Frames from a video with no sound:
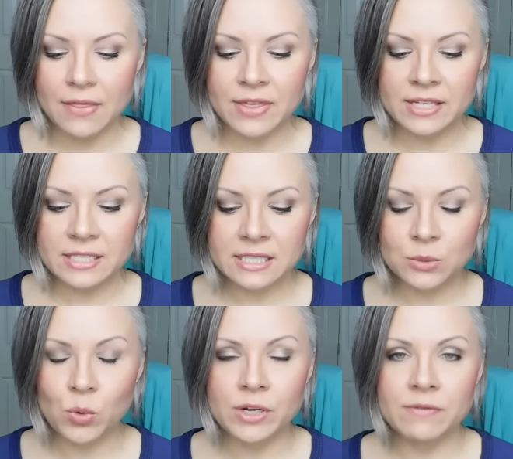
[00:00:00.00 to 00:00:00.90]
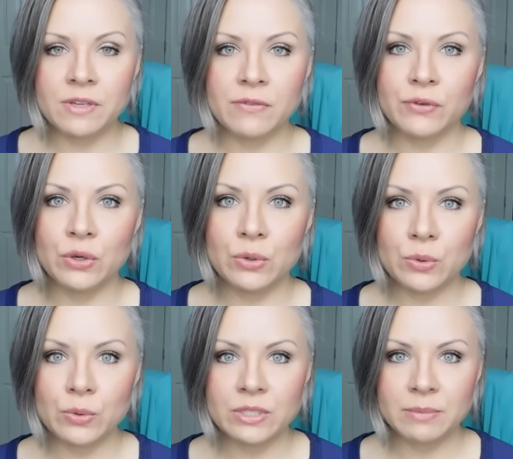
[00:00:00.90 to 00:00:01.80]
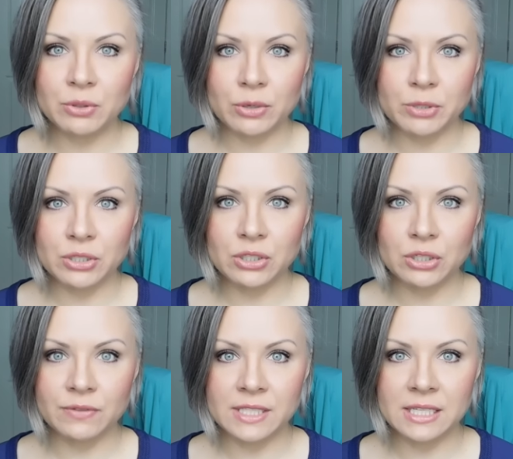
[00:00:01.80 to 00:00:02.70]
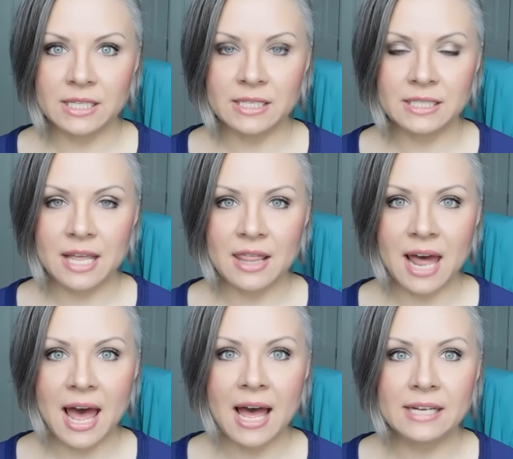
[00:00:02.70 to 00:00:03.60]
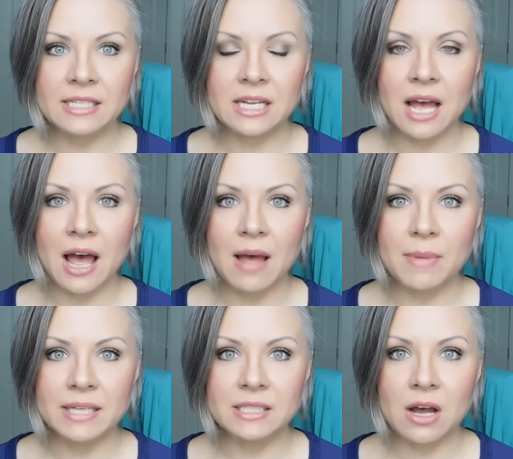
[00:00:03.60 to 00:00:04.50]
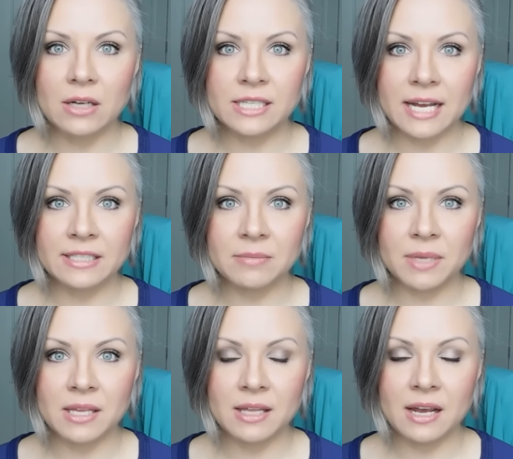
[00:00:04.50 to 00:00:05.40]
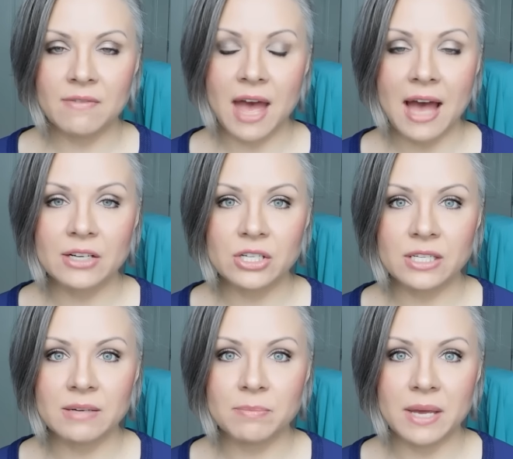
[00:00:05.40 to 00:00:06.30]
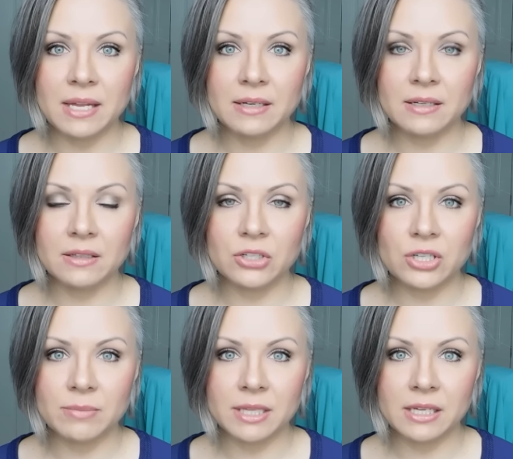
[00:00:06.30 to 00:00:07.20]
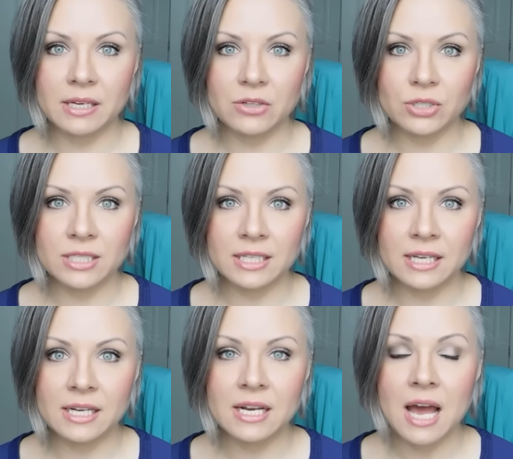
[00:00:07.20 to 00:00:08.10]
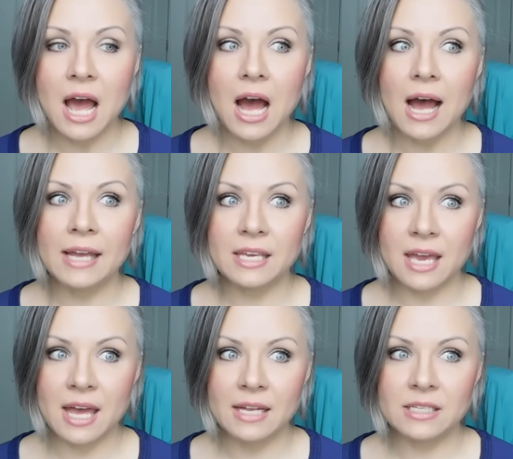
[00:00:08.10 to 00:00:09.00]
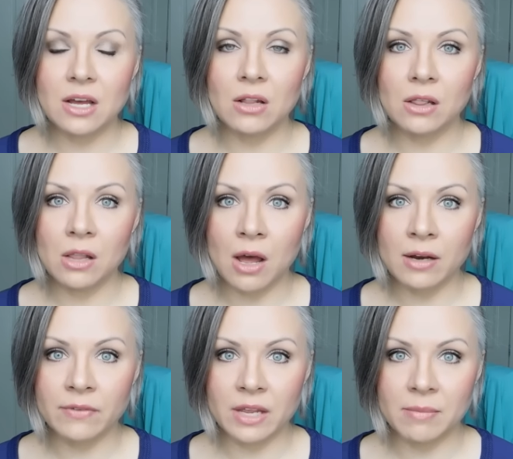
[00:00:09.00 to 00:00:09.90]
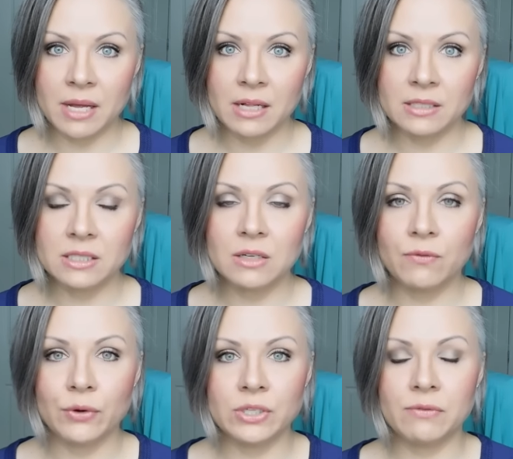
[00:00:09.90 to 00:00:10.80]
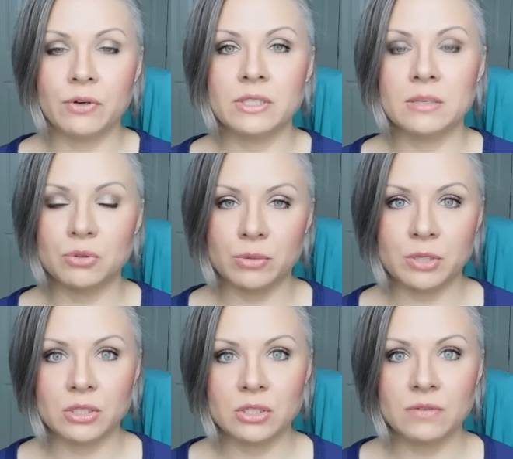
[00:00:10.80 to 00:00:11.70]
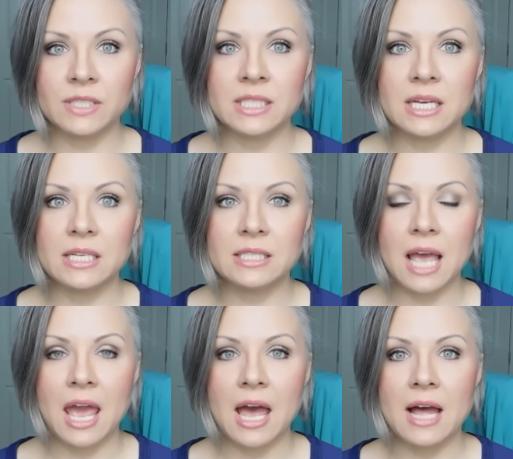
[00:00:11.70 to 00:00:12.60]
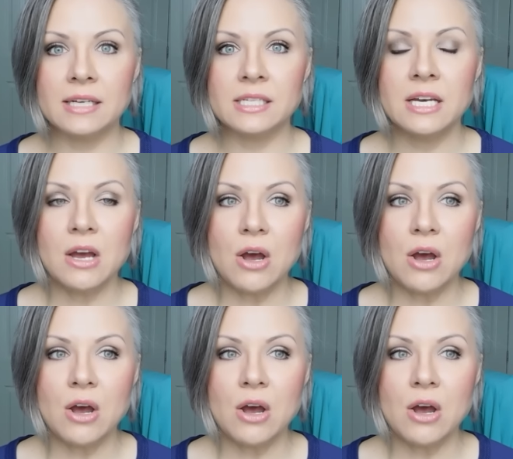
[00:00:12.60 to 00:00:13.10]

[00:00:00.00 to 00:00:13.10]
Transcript: this is one of the few subscription services that um, has contacted me that I've actually been legitimately interested in. I get a lot of emails for different subscription services and